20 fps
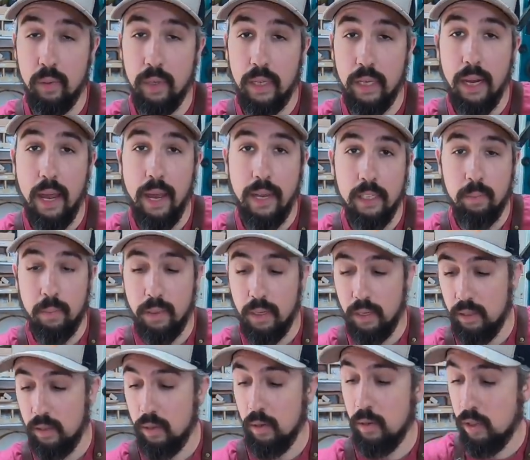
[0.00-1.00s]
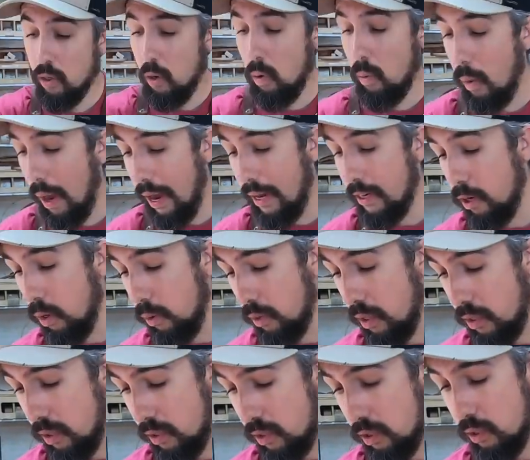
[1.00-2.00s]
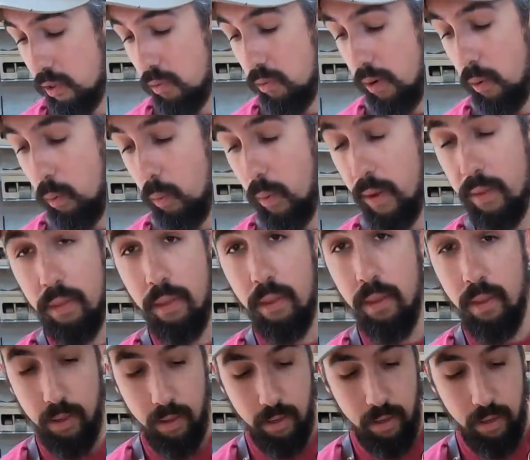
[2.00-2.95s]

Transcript: really nice because so I know that this is the right width